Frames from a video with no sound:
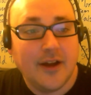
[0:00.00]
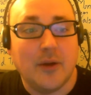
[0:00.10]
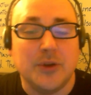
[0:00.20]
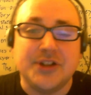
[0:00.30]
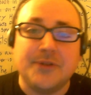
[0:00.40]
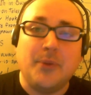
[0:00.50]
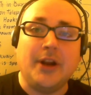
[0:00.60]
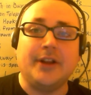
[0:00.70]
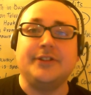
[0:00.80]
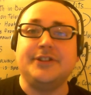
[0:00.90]
I wish
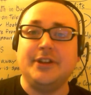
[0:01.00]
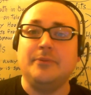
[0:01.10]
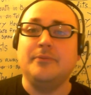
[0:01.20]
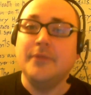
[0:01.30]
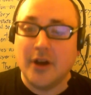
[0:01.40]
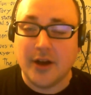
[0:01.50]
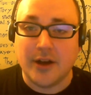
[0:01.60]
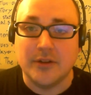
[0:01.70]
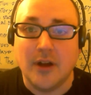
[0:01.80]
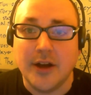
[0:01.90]
everybody on the team
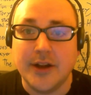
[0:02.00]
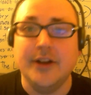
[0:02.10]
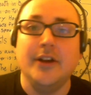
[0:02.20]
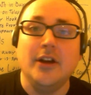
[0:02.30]
luck.